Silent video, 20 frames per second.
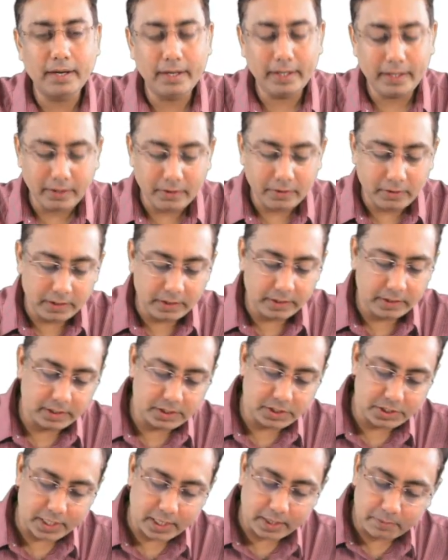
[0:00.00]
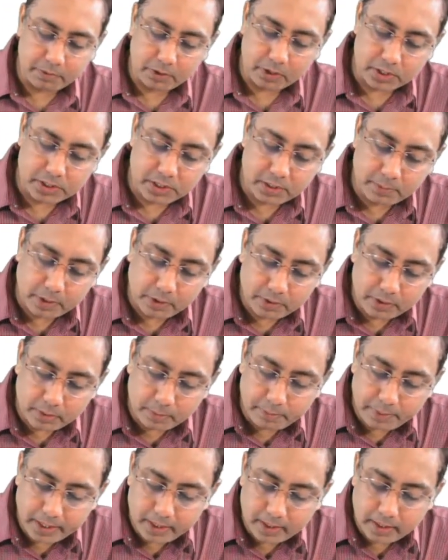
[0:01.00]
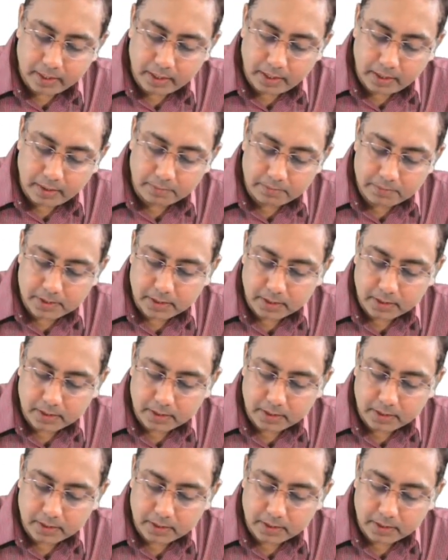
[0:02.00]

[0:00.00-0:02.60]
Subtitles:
writing on the chat box about the mid-arm